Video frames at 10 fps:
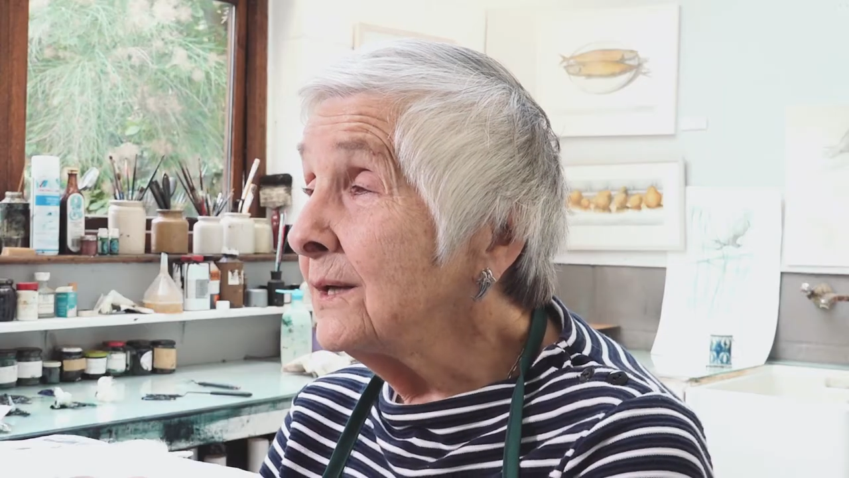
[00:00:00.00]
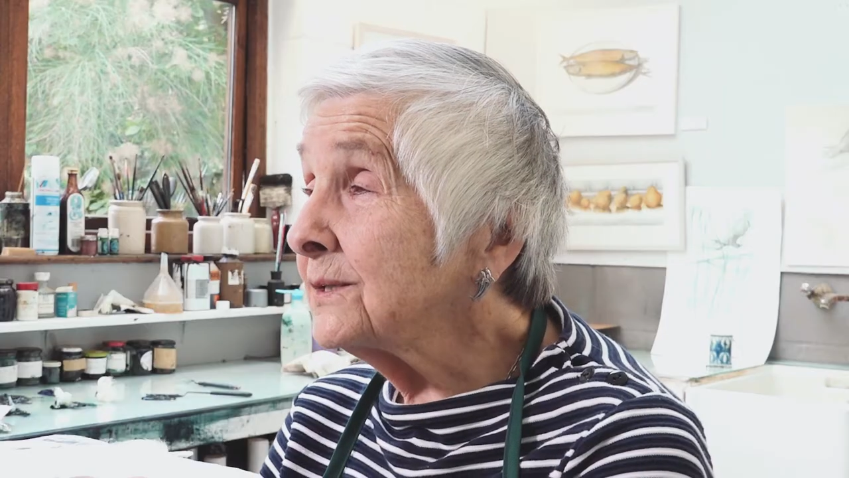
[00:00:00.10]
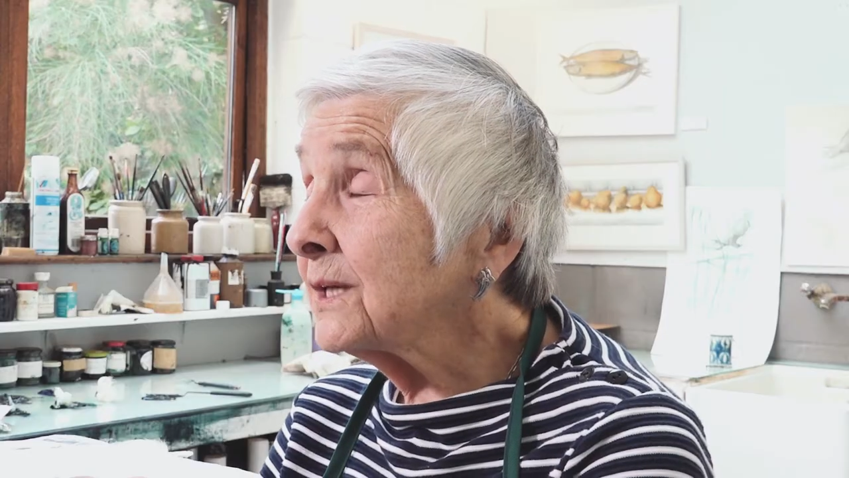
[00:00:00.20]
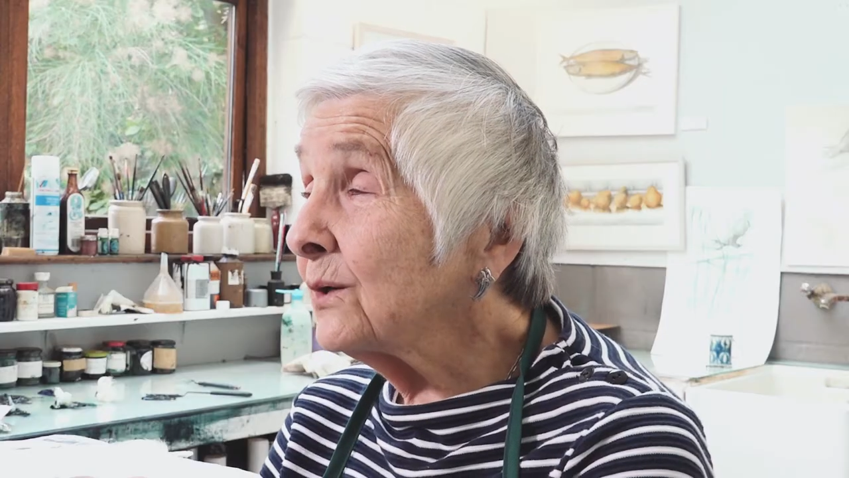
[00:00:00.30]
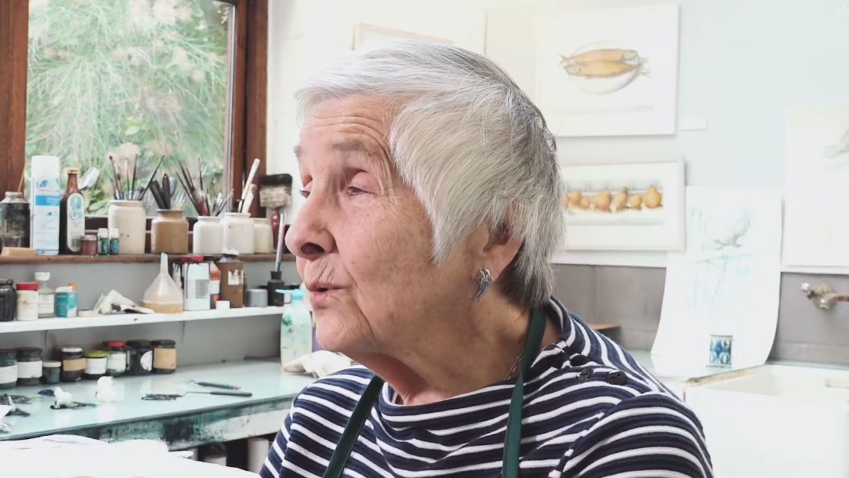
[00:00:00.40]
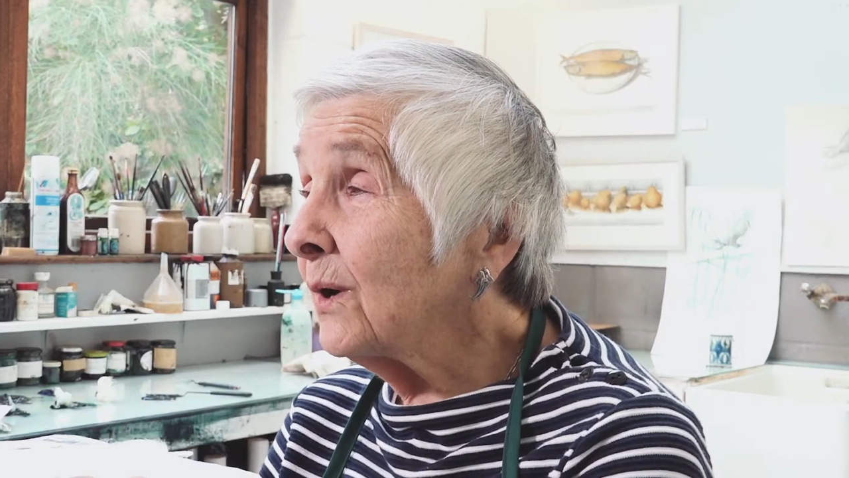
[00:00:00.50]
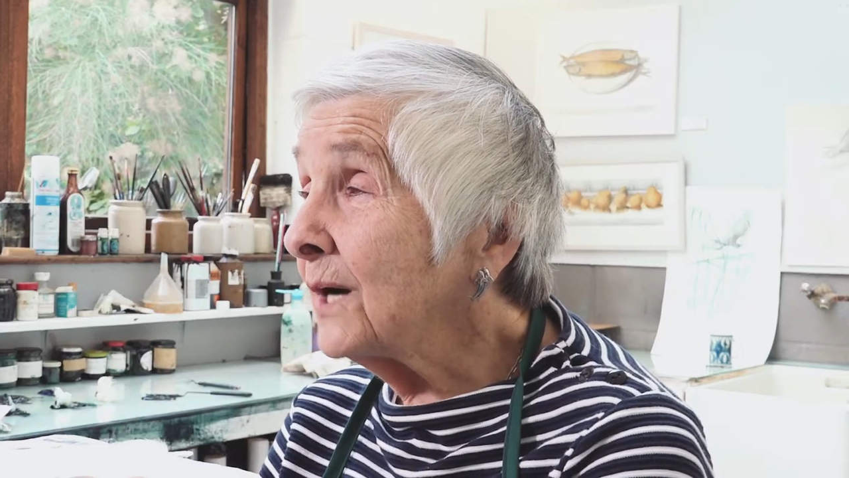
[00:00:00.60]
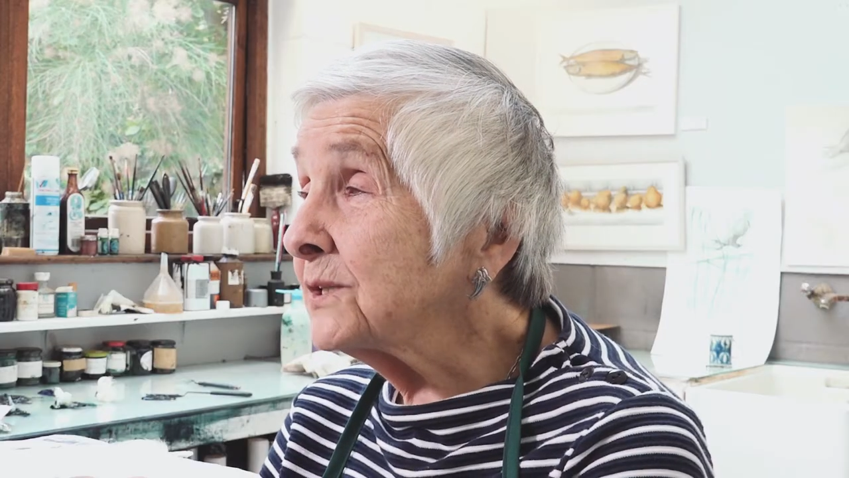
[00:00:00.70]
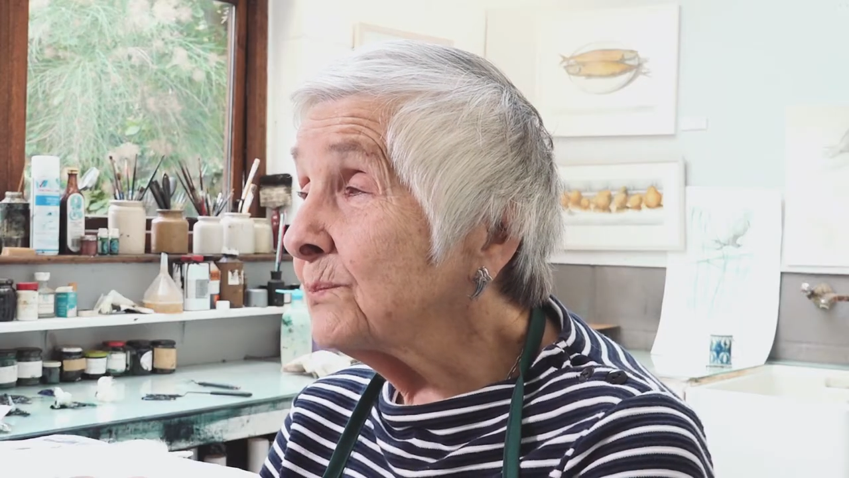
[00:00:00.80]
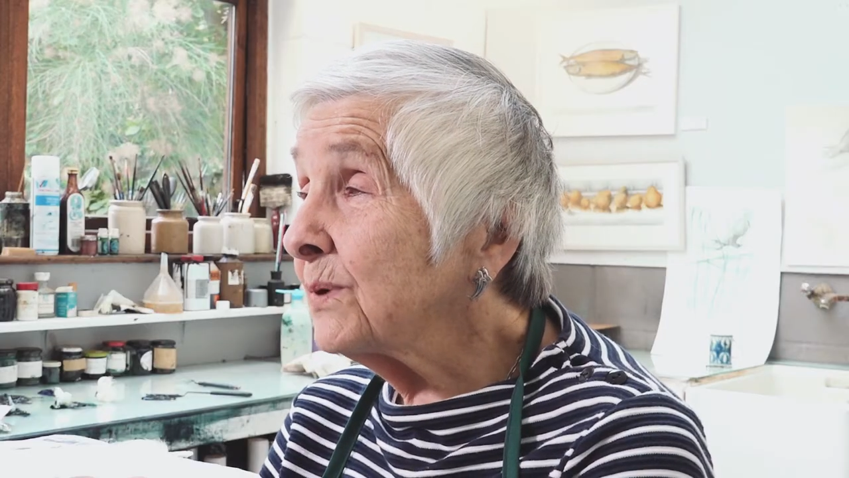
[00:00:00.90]
So
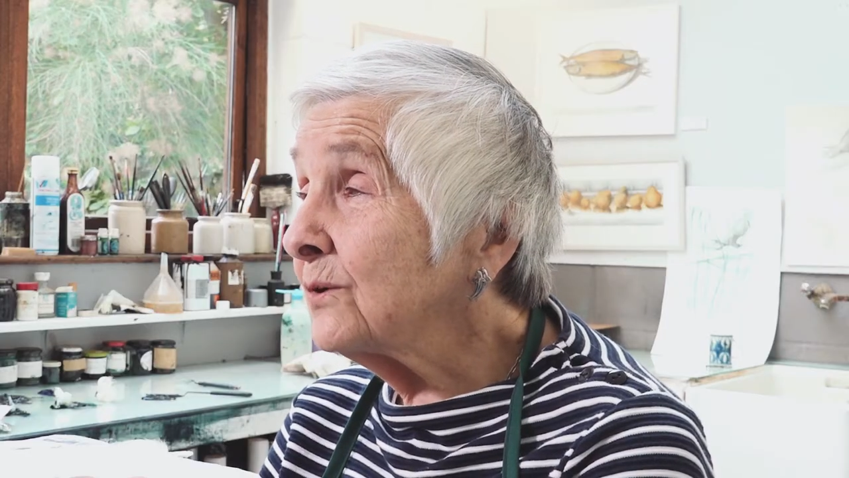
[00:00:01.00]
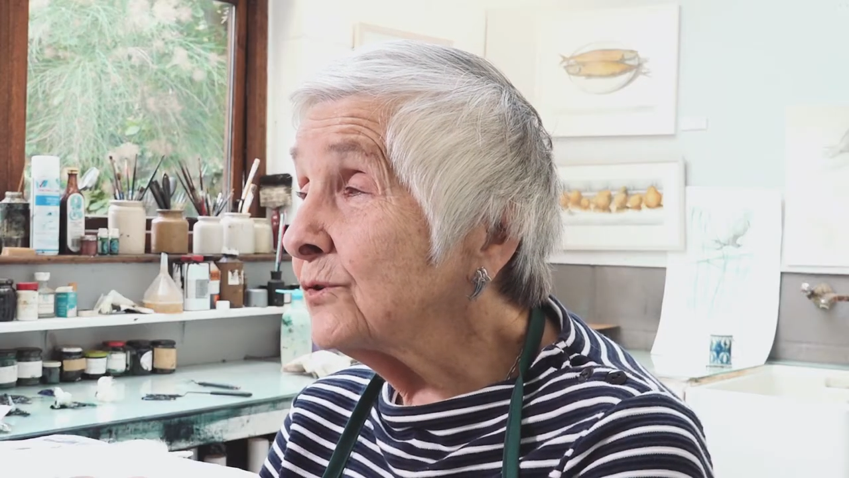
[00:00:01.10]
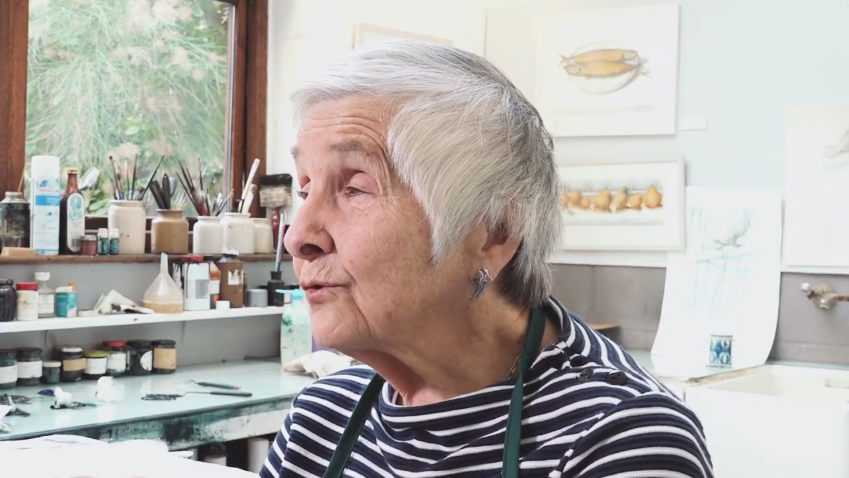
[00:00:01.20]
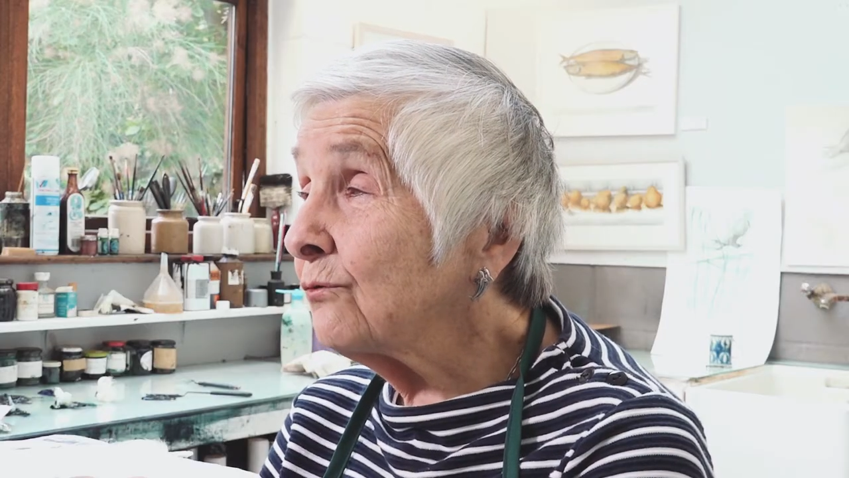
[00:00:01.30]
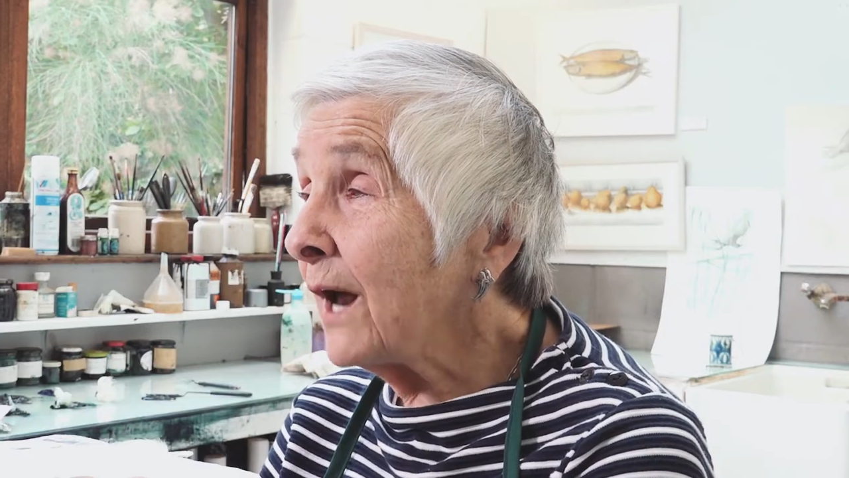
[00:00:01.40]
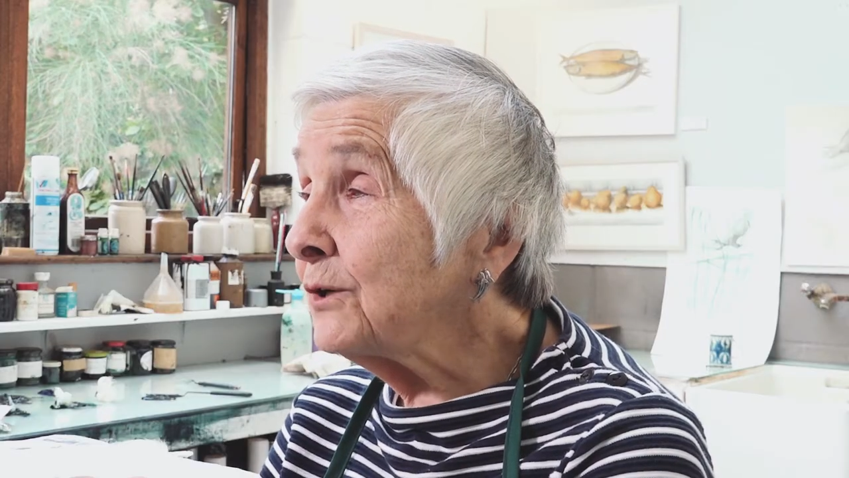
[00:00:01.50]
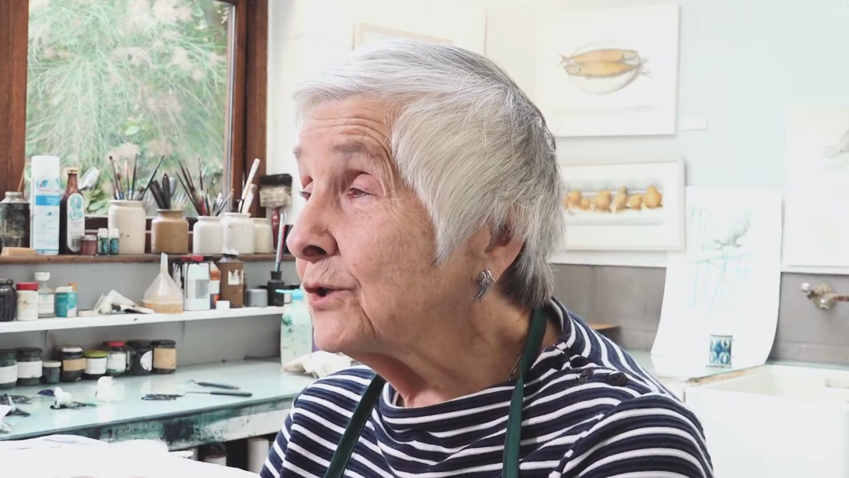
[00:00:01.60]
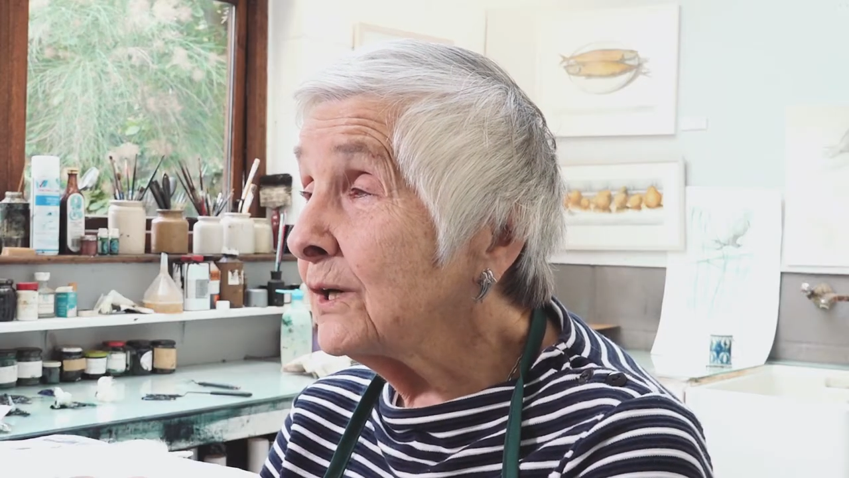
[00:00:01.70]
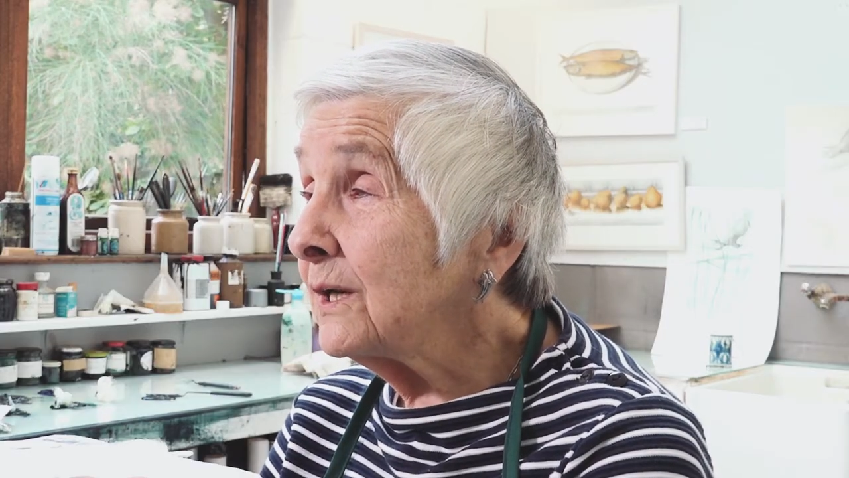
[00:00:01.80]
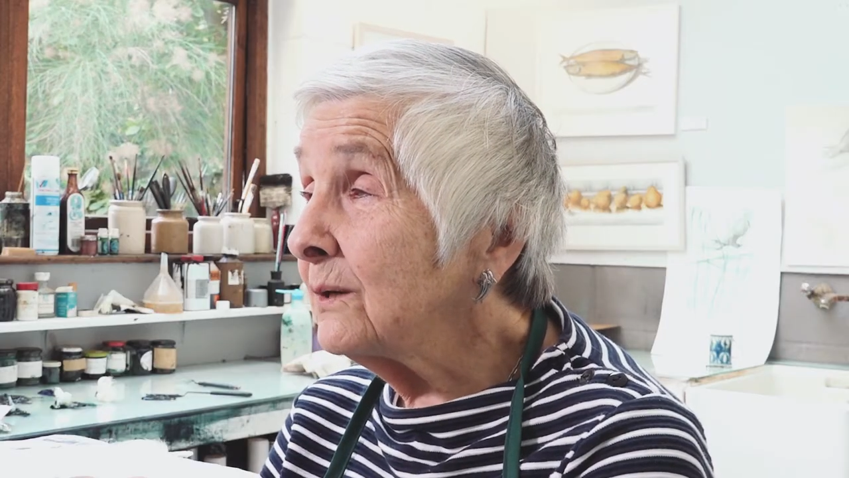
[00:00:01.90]
I suppose
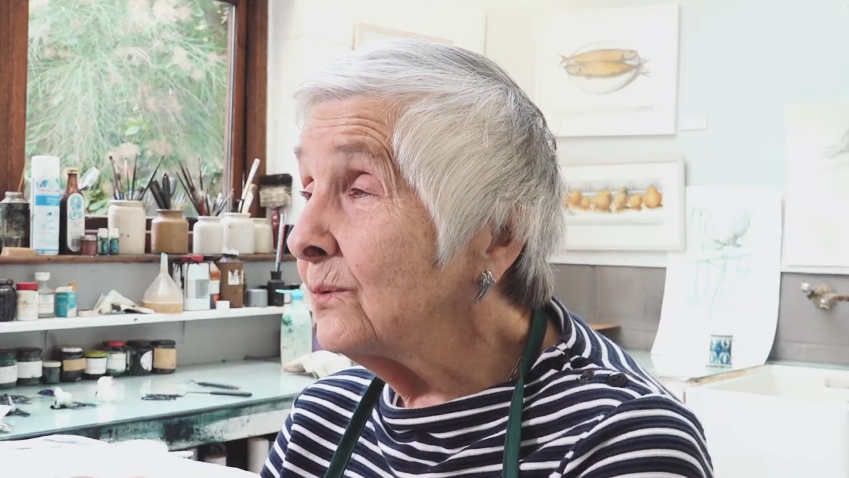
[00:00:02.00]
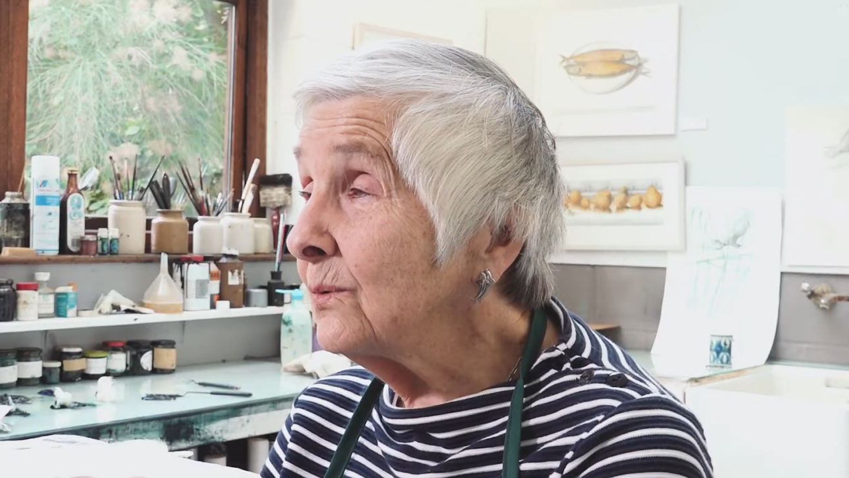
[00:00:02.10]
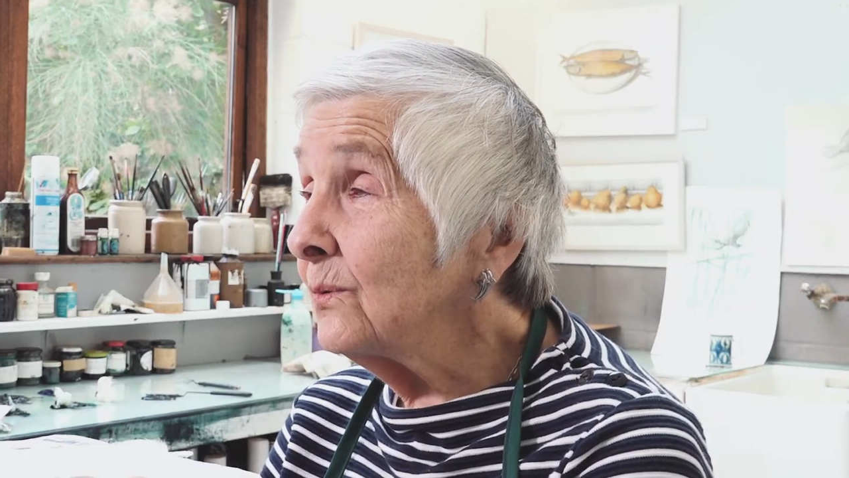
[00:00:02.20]
gradually